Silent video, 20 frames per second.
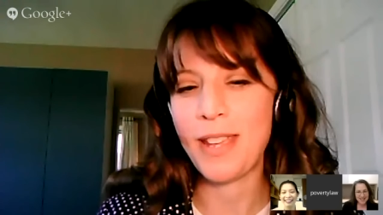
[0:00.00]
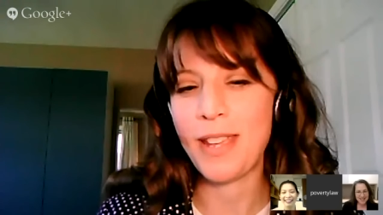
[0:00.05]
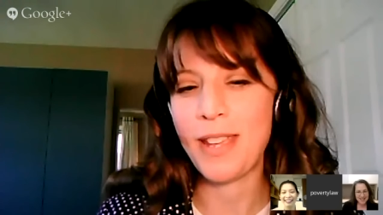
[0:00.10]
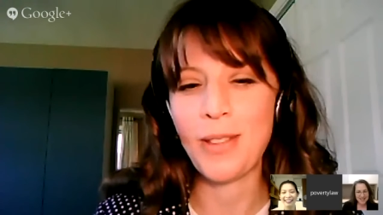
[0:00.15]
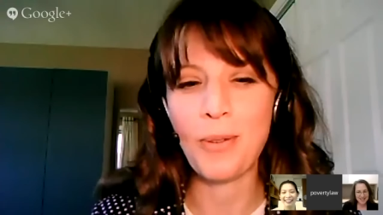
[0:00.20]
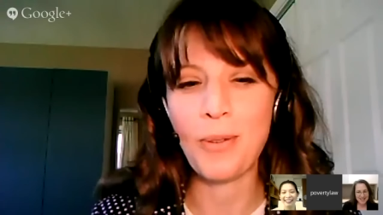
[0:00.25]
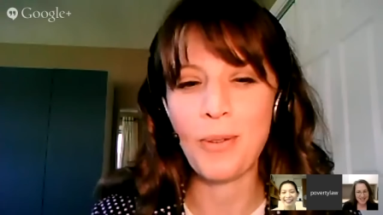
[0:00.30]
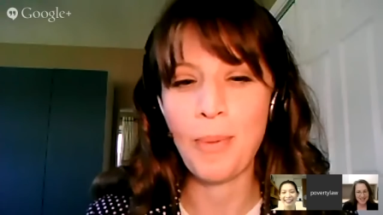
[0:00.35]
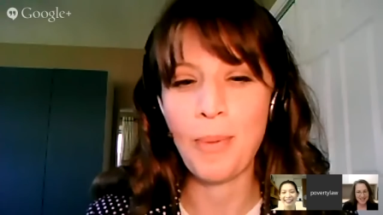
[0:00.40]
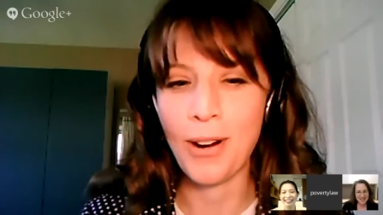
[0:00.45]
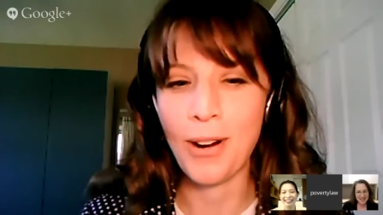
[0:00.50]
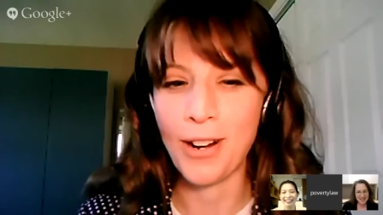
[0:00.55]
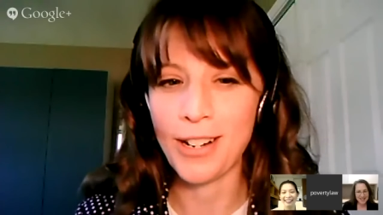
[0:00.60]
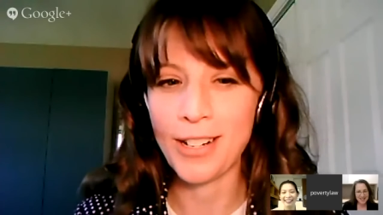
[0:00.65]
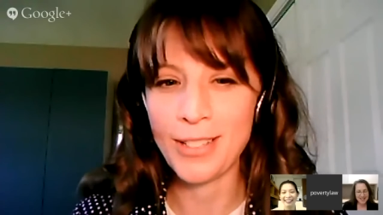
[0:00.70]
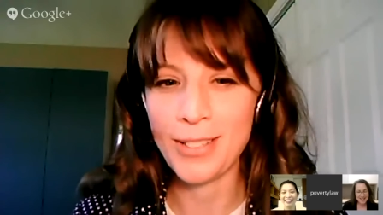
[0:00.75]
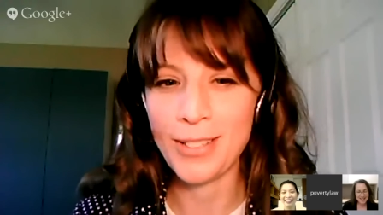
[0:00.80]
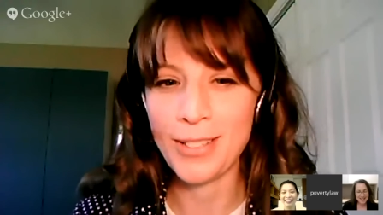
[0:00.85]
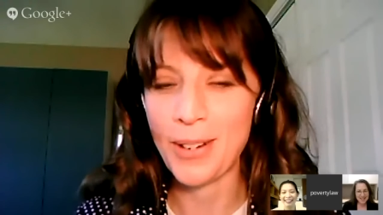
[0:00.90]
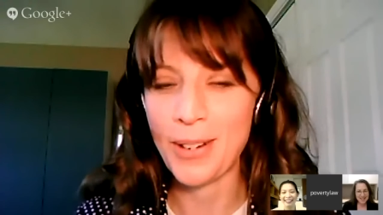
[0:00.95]
Menlo
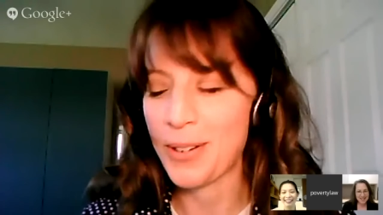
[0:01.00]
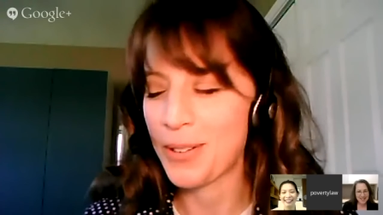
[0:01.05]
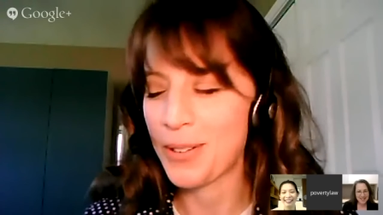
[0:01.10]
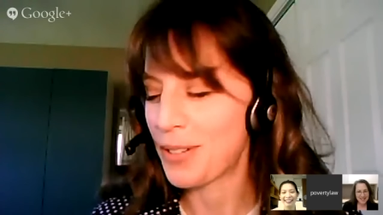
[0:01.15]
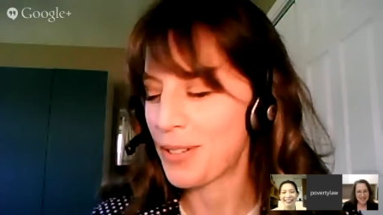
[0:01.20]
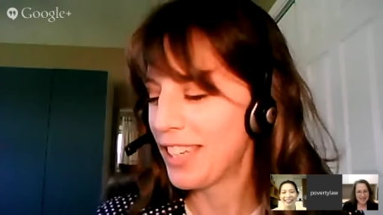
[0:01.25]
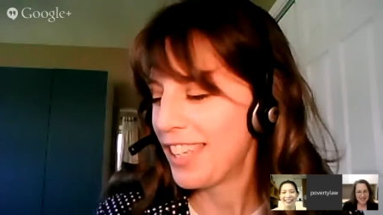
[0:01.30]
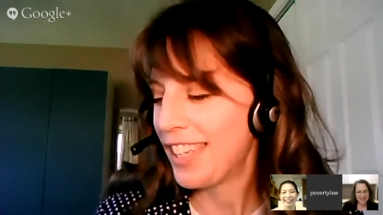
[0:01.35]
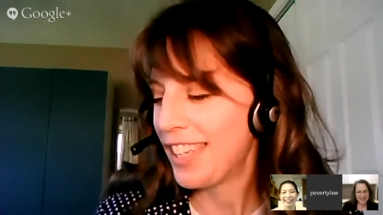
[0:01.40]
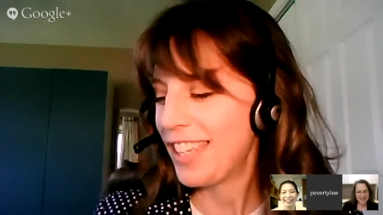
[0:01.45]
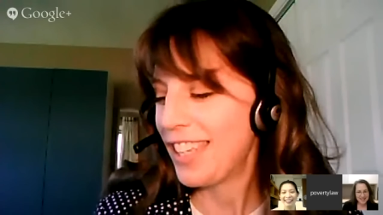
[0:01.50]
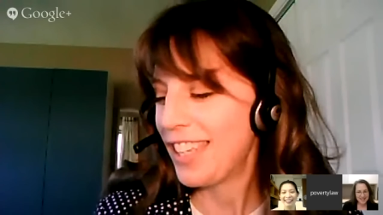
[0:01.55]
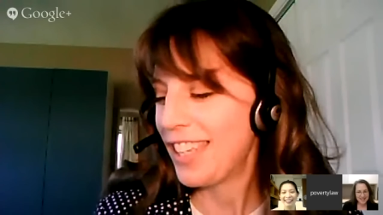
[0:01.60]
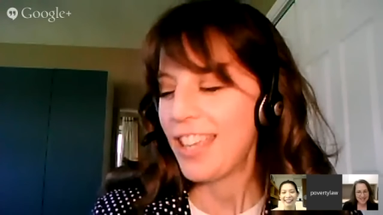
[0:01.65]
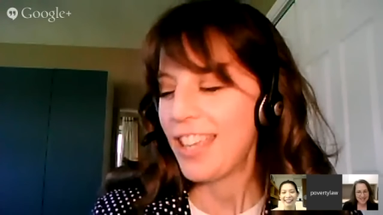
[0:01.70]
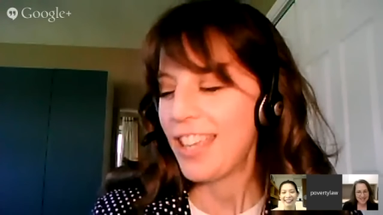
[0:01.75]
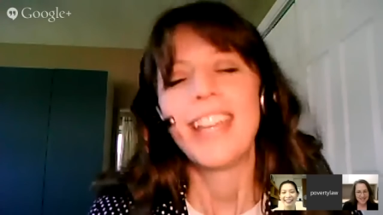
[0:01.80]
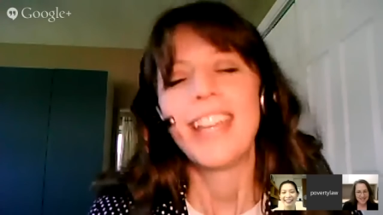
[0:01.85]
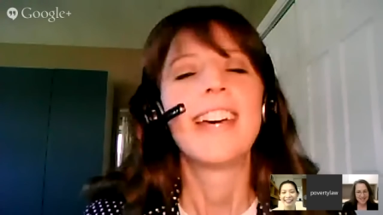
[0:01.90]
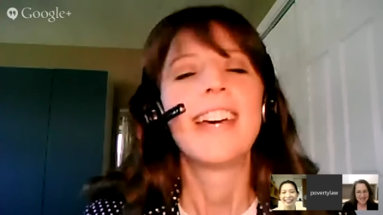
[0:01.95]
Park. So,
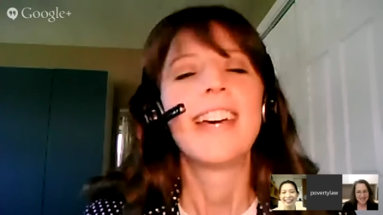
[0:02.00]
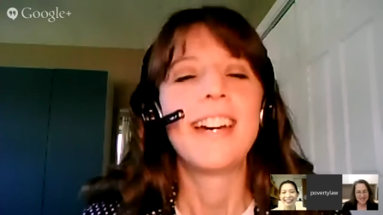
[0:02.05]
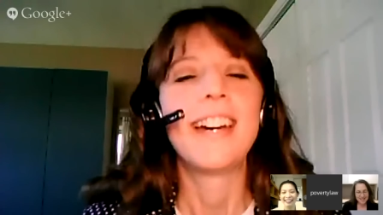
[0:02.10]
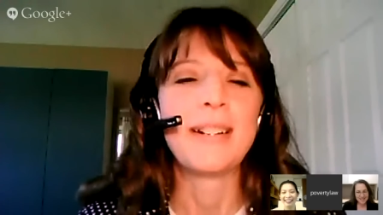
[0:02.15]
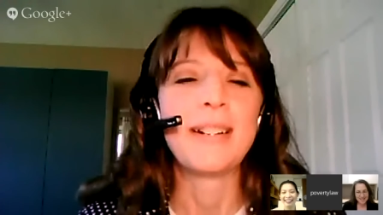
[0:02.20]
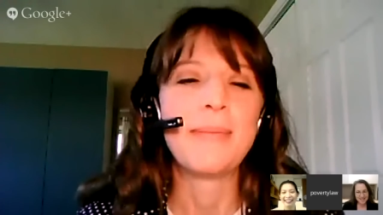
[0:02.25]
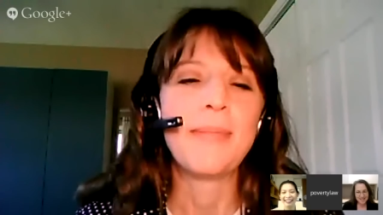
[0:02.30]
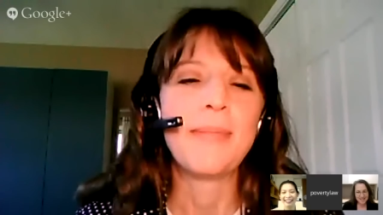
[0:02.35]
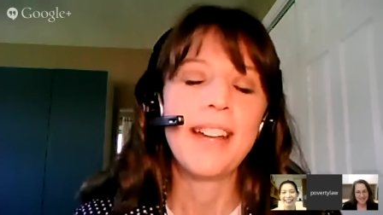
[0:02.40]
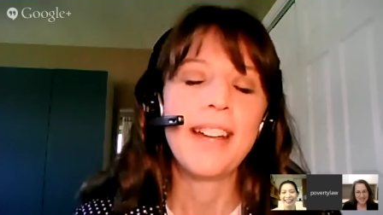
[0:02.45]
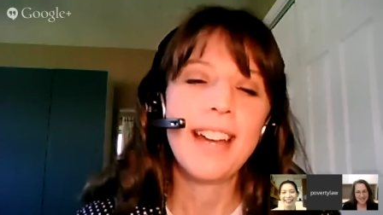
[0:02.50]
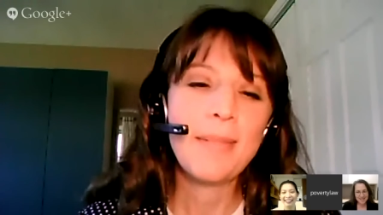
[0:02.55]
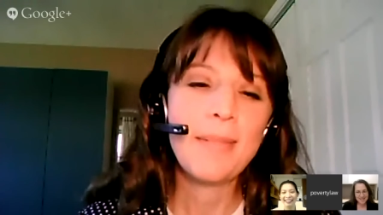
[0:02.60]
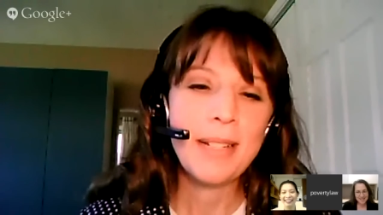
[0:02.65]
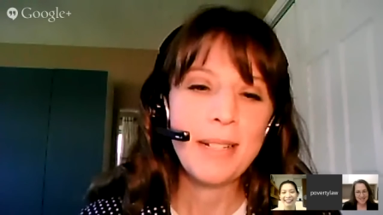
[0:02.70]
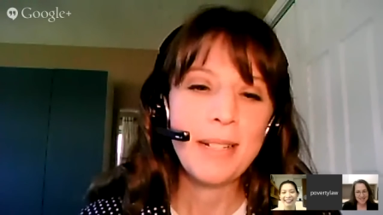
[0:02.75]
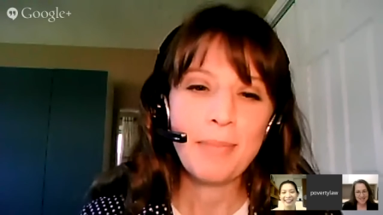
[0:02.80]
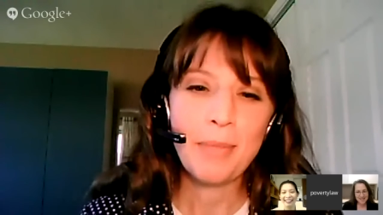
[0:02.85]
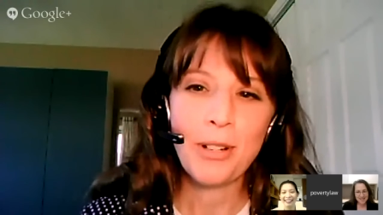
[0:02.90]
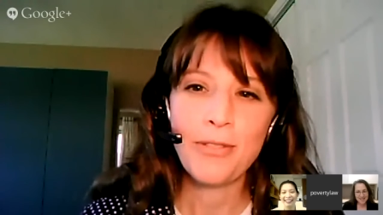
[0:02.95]
and
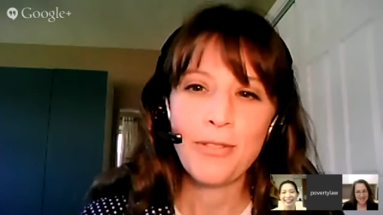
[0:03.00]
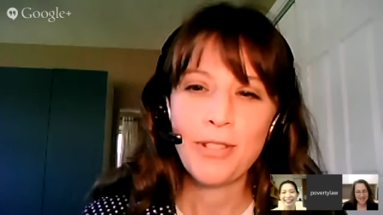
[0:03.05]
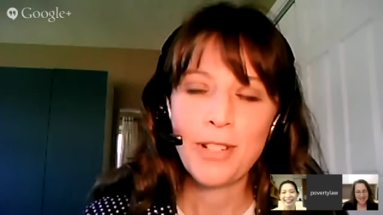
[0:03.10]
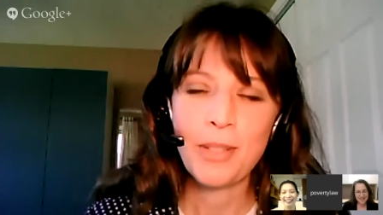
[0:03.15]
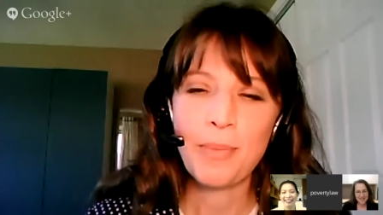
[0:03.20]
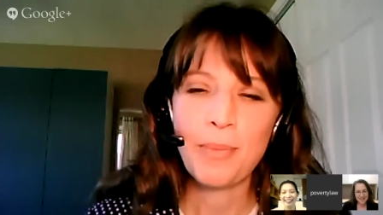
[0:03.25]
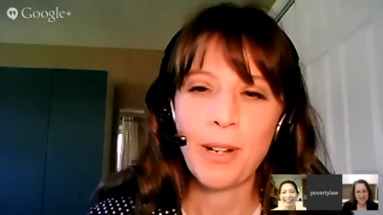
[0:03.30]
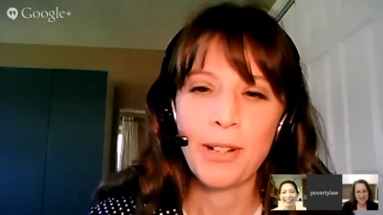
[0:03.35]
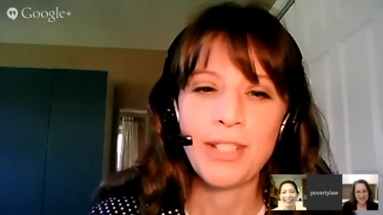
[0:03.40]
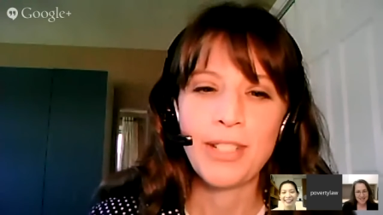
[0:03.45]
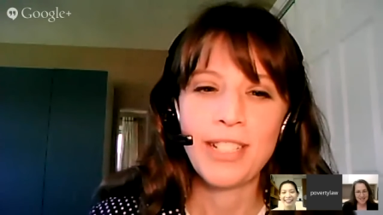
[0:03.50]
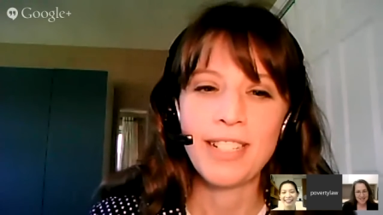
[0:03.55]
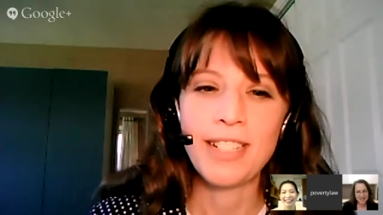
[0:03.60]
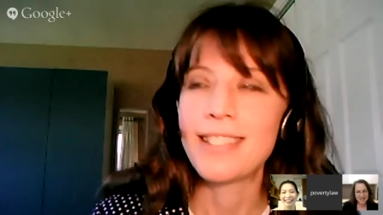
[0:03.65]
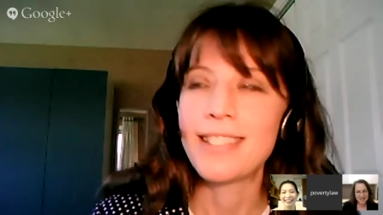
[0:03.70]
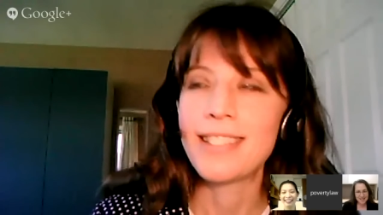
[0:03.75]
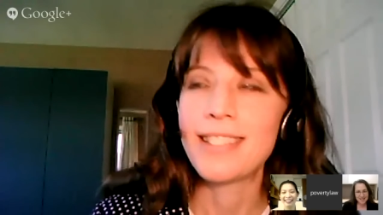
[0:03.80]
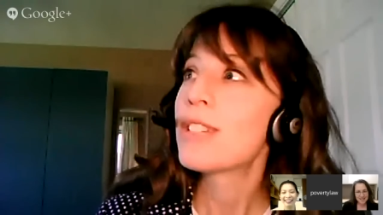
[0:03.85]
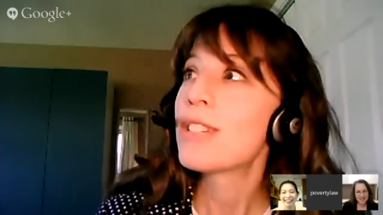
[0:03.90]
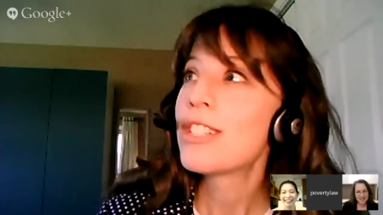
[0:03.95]
I'm in Murfreesboro,
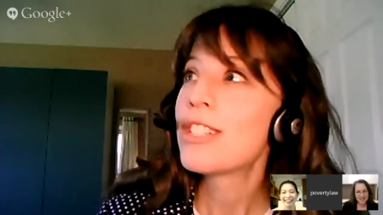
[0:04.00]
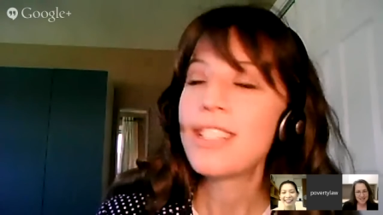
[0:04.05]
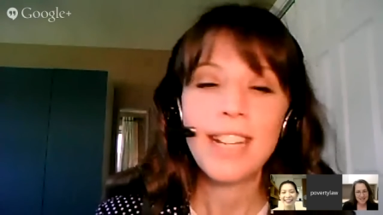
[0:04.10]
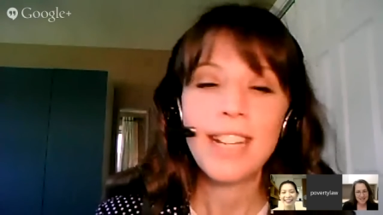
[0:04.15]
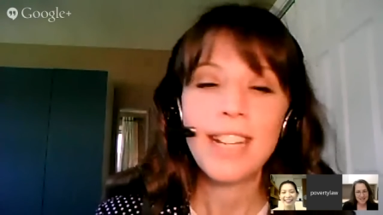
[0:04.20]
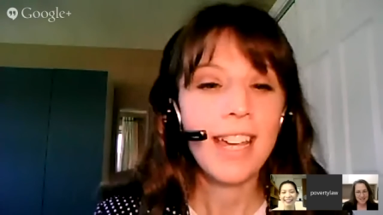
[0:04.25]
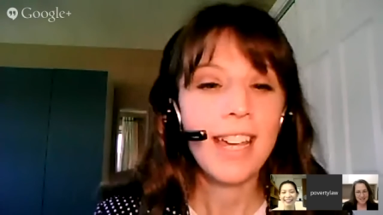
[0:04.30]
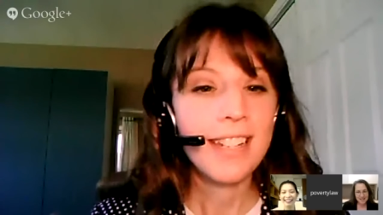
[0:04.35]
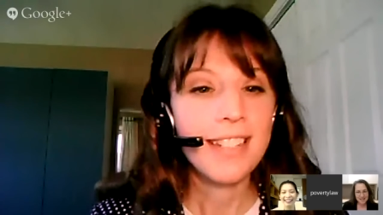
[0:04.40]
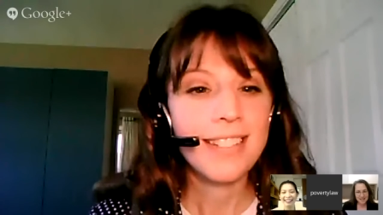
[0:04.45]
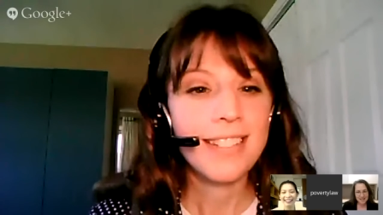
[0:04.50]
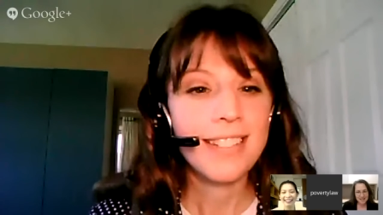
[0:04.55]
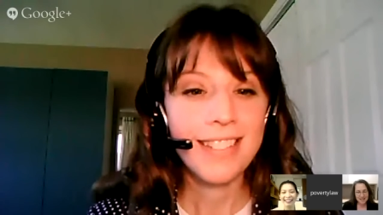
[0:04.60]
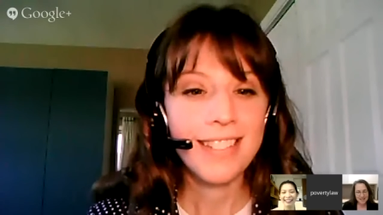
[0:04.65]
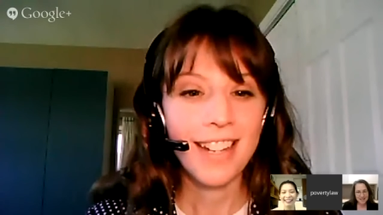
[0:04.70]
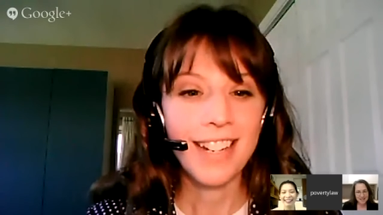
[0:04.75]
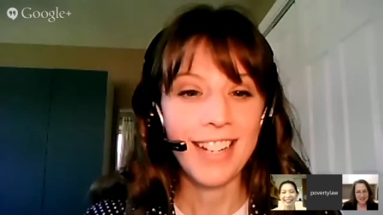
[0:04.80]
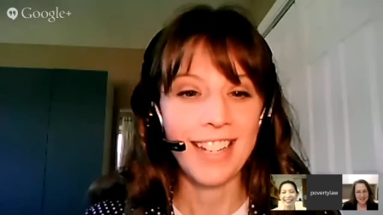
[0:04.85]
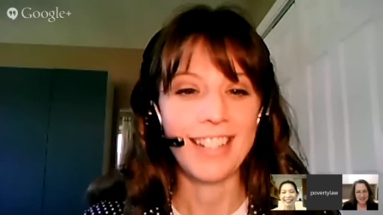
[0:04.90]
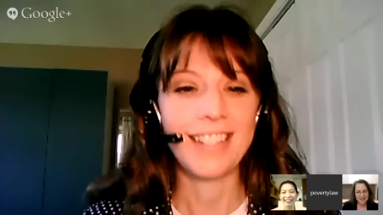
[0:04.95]
Tennessee, which today is
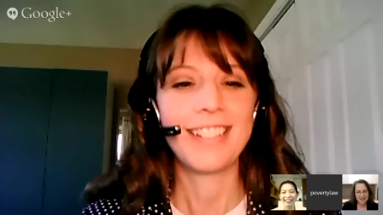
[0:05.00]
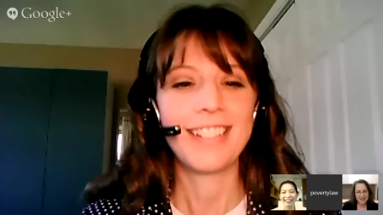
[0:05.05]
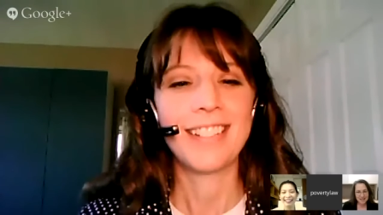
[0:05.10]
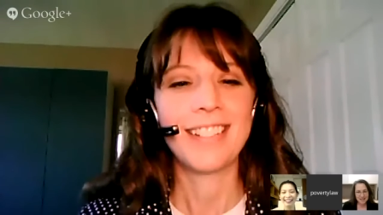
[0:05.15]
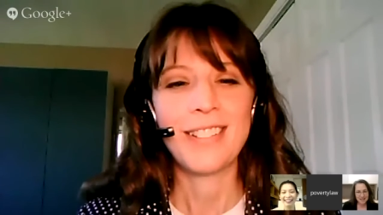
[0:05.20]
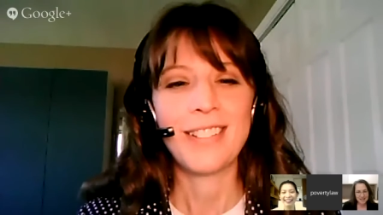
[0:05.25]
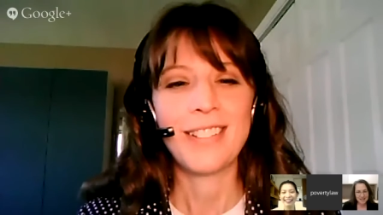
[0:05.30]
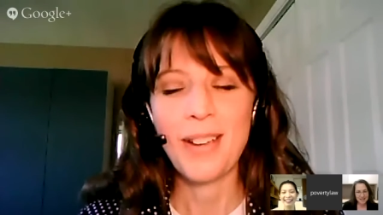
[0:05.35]
sunny.